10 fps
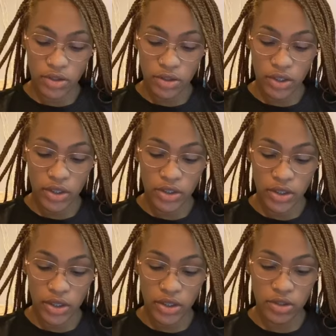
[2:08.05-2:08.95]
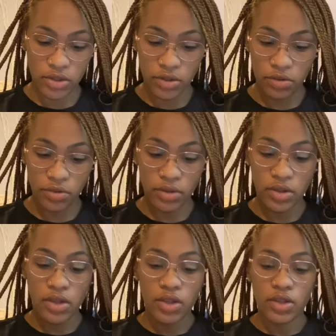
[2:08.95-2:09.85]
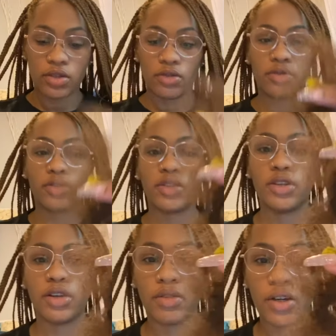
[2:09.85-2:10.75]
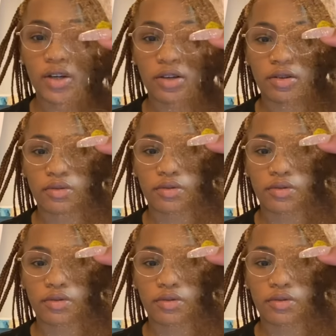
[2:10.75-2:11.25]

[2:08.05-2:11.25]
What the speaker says: like tight and secure. So you see how I